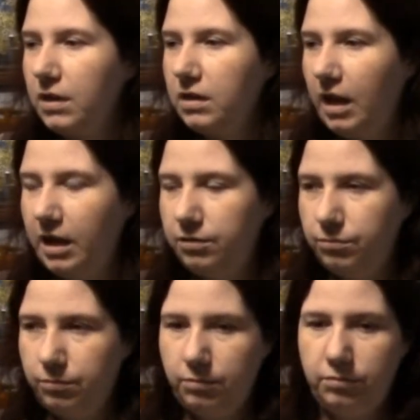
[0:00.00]
and
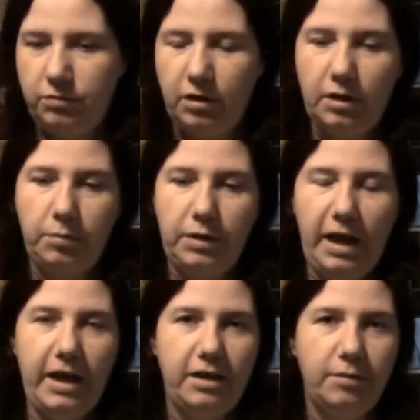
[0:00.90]
telling everyone,
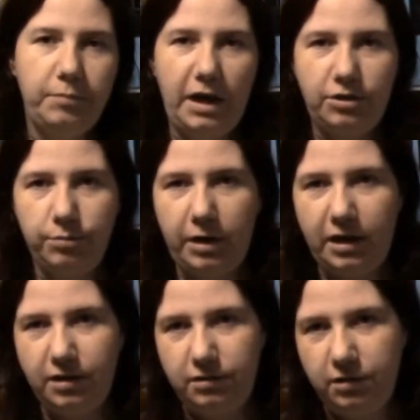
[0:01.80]
hey, come back to
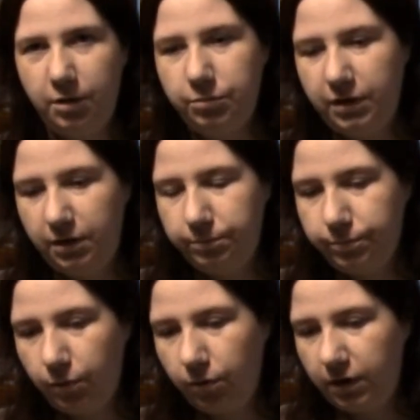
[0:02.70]
my lovely,
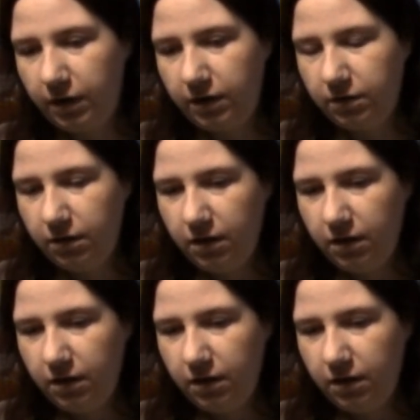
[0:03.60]
boring